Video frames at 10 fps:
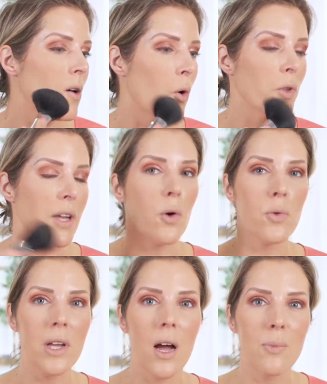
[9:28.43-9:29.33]
or the
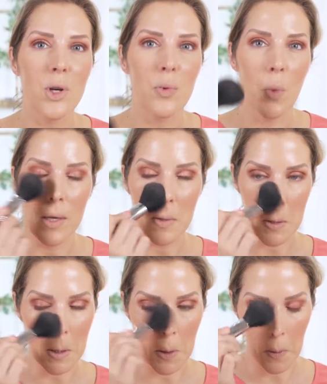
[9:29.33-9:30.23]
only option was
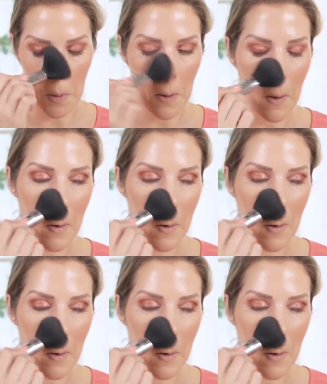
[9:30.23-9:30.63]
to